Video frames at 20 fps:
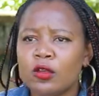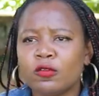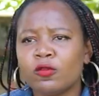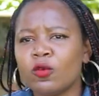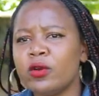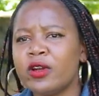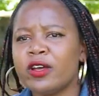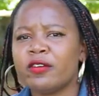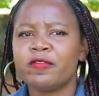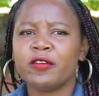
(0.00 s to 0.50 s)
so
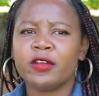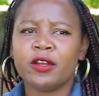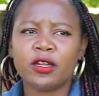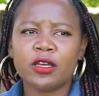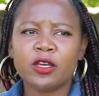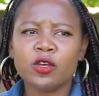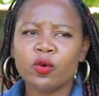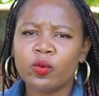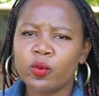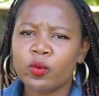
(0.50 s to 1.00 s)
una feel
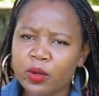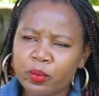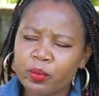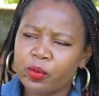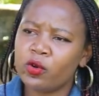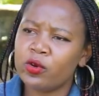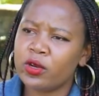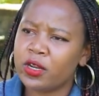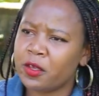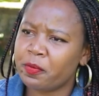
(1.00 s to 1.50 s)
hiyo
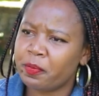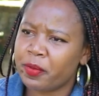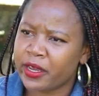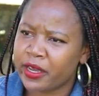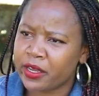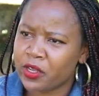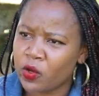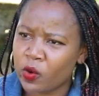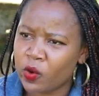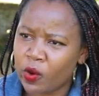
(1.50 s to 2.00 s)
wimbo
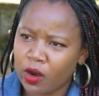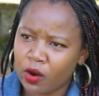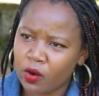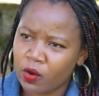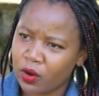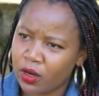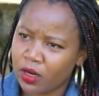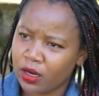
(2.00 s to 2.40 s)
ulipe you are all